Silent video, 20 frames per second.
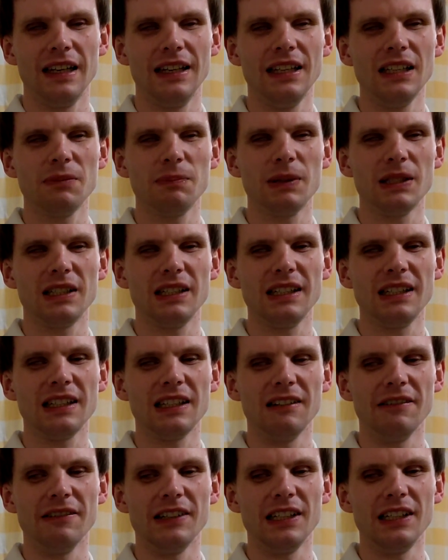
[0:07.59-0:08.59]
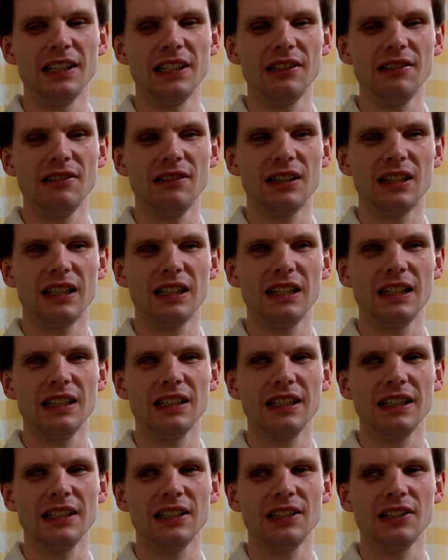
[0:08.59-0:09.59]
In this particular video I
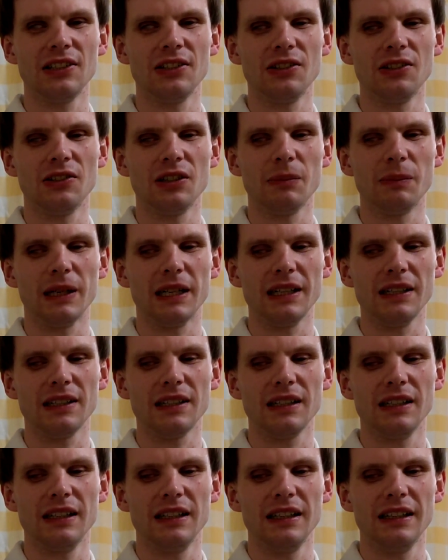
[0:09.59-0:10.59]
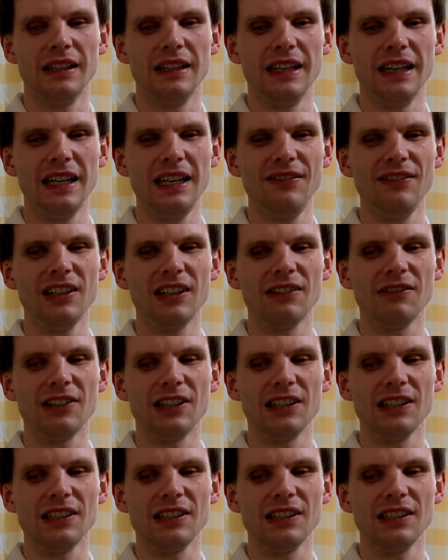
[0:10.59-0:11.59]
intend to talk about the aiming
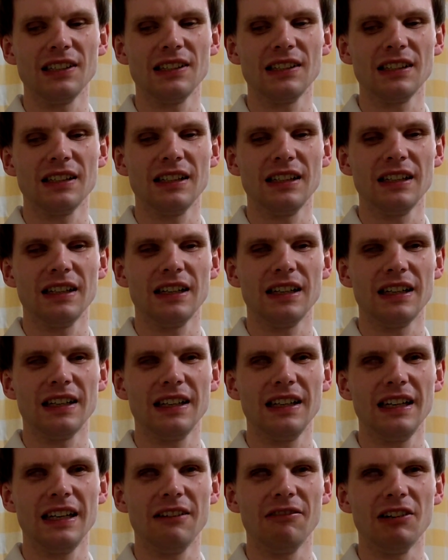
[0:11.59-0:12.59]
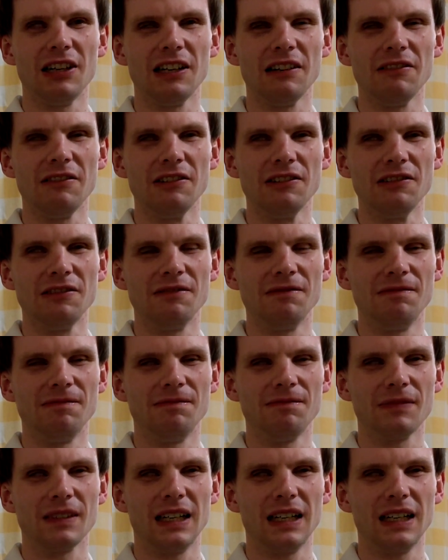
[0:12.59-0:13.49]
devices and the air rifle.